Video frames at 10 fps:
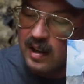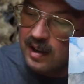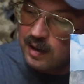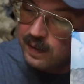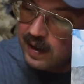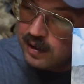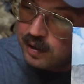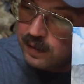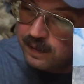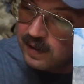So we've got
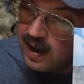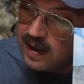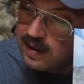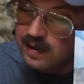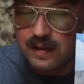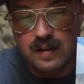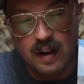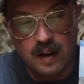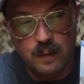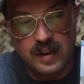two flyers,
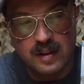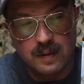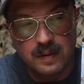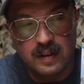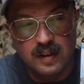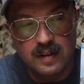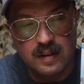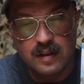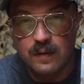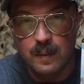recent
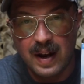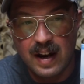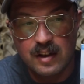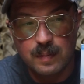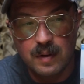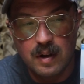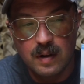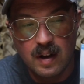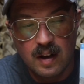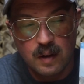releases from
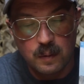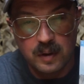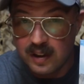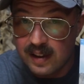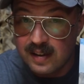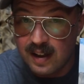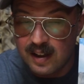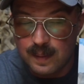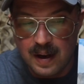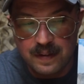Hasbro. Really
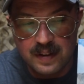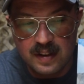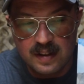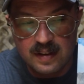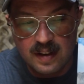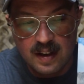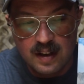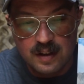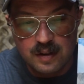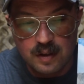excited about these.
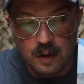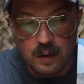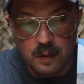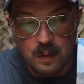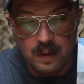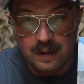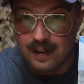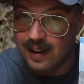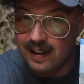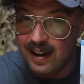So
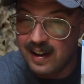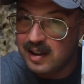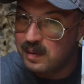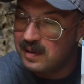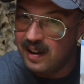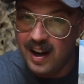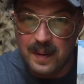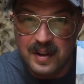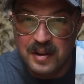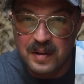click like,
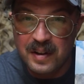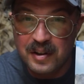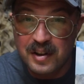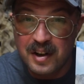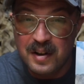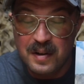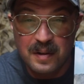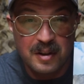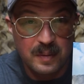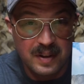subscribe, and enjoy the
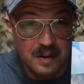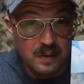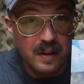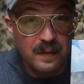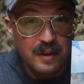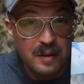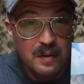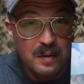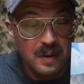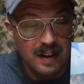show because we're going to
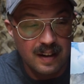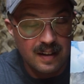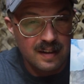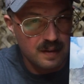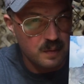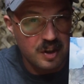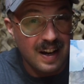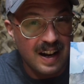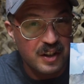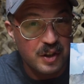review some
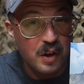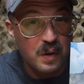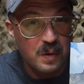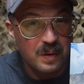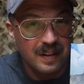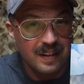G.I. Joe.